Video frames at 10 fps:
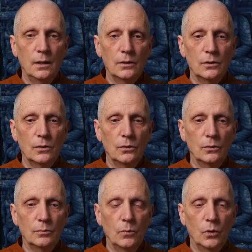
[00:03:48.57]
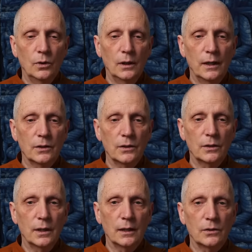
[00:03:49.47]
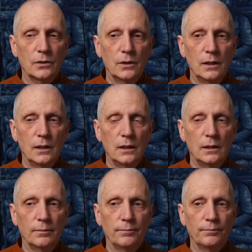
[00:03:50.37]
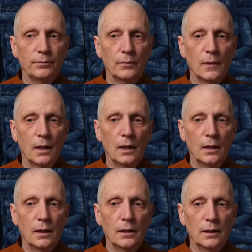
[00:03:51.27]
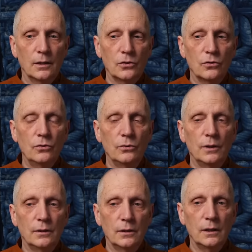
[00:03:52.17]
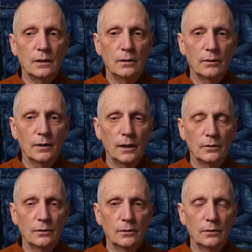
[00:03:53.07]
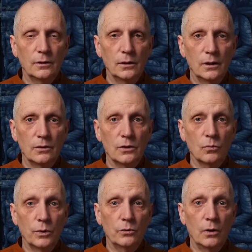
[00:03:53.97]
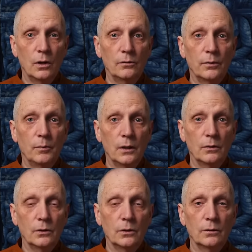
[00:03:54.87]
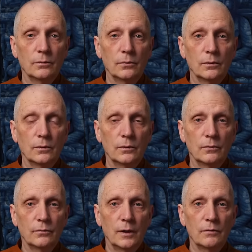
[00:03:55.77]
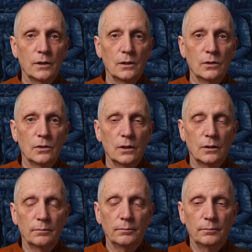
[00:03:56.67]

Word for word: so more or less that's the that's true that the there is withdrawal from the outer five senses, yeah.